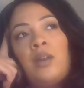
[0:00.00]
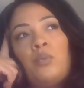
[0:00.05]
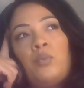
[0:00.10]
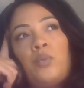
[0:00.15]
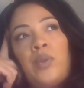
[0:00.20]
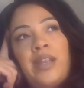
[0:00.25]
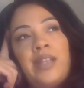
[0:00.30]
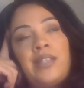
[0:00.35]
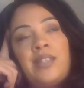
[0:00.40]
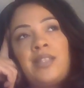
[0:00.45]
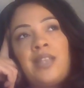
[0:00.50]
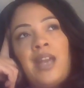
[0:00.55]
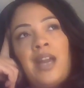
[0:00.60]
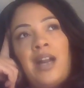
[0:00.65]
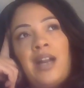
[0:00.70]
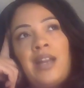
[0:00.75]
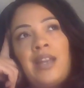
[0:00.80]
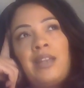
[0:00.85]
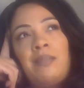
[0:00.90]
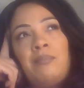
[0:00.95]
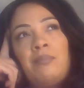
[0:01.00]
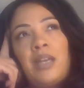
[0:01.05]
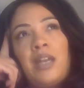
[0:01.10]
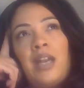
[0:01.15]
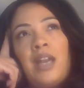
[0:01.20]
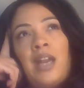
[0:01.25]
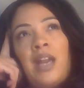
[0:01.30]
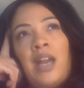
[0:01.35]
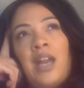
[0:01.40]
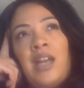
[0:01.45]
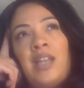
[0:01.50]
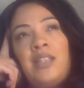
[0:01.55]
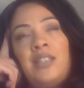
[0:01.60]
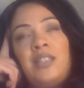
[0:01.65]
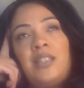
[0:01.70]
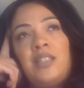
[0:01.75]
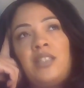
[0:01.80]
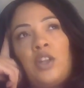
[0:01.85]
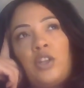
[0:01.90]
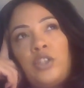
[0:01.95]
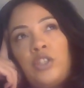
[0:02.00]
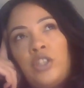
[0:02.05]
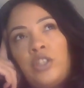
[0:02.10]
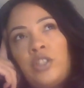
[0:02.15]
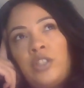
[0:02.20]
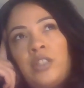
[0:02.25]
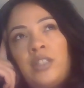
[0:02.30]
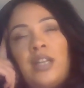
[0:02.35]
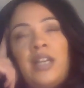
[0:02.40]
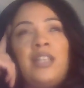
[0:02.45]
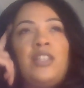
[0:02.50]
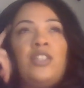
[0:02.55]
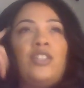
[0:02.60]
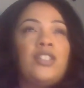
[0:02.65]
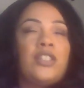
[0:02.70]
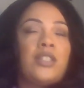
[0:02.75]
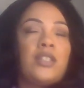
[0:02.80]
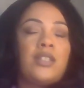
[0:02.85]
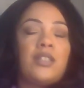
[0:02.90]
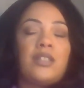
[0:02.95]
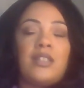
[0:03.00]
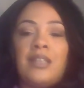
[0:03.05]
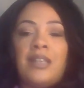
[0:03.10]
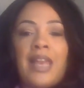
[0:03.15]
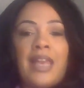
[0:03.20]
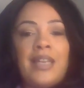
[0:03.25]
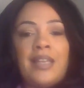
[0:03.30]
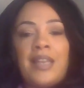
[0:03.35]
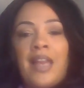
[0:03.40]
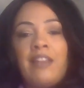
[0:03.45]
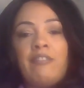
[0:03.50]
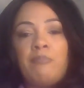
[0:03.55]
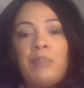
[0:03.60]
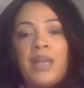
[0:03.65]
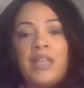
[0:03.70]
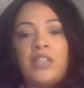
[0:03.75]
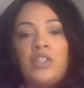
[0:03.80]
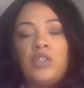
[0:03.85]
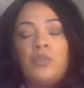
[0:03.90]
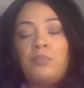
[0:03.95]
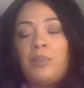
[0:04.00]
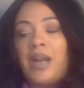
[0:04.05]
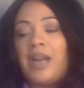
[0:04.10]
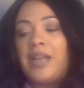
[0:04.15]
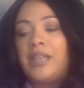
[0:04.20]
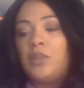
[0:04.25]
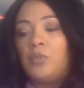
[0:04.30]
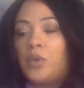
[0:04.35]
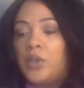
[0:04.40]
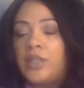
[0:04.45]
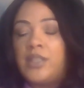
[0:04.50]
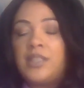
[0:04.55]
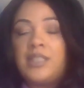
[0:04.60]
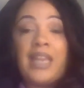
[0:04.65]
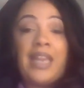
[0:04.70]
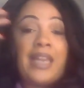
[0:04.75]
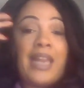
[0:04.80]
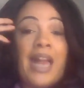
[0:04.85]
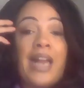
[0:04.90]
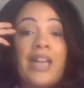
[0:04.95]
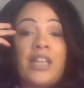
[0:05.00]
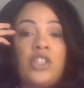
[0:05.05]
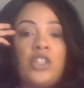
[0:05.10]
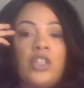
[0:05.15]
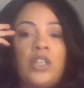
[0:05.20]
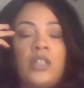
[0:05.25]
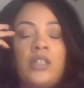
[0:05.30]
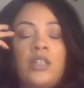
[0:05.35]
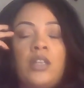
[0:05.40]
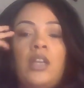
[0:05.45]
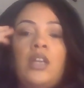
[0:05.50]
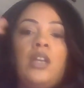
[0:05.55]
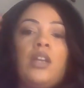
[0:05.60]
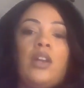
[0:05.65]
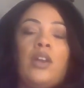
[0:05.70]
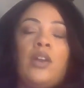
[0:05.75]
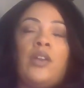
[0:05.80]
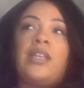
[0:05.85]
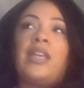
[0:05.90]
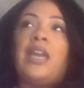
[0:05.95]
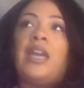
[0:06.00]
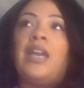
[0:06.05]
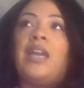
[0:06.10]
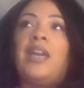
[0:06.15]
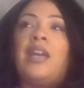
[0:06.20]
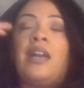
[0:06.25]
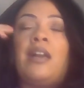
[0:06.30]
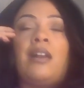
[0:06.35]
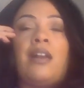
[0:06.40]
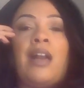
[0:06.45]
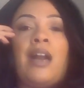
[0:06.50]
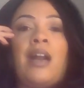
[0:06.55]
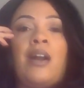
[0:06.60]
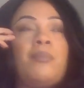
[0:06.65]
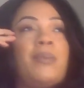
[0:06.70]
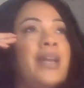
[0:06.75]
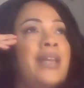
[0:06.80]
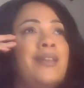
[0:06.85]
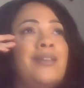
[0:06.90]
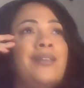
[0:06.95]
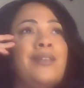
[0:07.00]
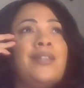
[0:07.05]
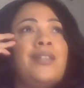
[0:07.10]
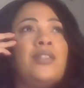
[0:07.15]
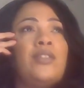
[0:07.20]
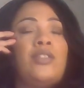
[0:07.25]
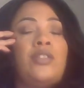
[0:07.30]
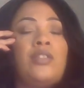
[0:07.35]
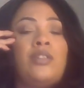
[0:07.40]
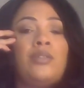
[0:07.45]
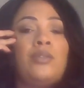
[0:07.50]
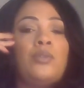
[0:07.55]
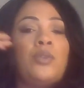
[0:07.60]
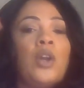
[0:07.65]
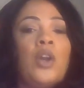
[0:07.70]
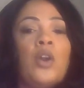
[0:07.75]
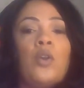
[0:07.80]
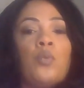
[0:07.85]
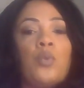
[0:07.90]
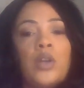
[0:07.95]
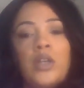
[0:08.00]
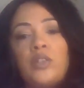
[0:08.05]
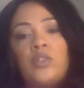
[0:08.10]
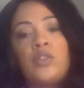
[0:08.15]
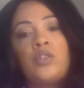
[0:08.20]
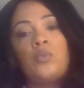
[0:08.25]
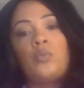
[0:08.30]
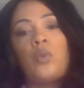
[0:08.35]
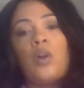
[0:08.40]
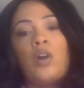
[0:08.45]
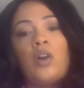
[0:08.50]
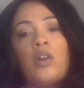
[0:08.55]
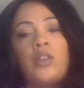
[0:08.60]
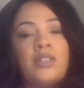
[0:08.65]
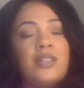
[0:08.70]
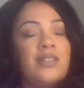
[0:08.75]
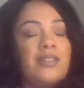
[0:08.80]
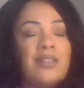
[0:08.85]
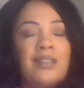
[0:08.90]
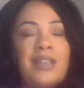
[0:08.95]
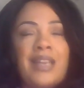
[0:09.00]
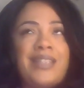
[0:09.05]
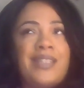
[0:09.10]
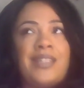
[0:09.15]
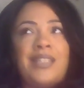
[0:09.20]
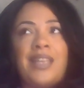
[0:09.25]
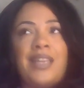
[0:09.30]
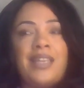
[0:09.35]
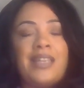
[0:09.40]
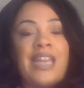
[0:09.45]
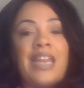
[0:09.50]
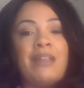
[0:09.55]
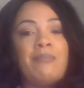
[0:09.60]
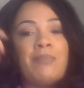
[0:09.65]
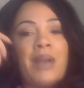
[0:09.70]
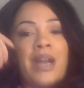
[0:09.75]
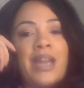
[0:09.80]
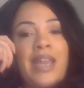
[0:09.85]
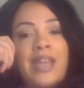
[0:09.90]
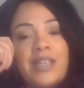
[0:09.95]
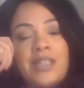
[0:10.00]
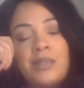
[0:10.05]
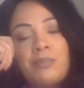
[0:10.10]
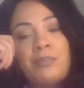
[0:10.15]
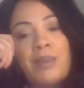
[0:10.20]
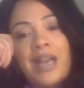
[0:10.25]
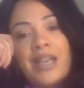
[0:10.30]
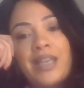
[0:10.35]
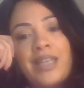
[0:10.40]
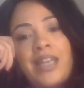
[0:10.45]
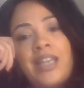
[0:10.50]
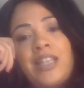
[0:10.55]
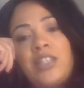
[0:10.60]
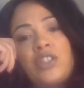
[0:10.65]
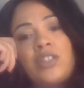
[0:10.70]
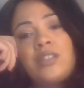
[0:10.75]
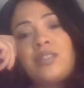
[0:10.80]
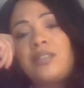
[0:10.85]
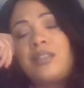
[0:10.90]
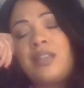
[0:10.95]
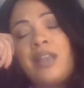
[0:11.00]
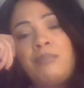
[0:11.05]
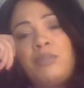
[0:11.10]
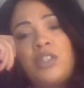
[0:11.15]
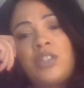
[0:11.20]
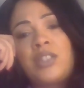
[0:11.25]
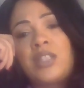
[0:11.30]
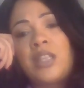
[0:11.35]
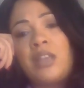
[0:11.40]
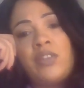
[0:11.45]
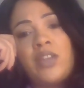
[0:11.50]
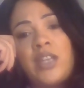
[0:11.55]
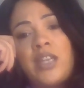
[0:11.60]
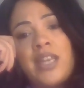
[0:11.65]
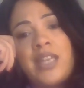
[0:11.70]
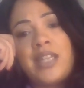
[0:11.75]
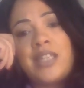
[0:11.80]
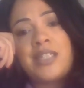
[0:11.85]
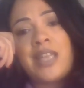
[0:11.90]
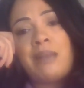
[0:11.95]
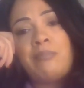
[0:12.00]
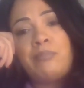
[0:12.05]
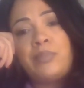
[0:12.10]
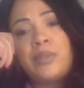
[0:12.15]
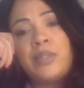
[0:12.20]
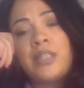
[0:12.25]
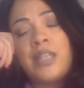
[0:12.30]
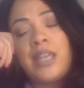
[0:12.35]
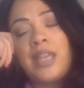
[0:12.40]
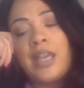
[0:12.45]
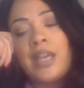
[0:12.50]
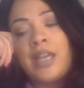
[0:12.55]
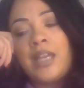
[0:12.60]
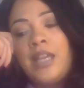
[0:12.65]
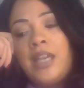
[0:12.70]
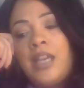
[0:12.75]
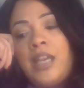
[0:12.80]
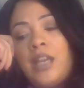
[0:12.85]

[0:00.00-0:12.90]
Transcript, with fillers: and waste time and not know and just let life pass you by. You want to take action. Okay, how am I going to work towards, let's say, getting my ex back? And I just, I'm just giving an example here.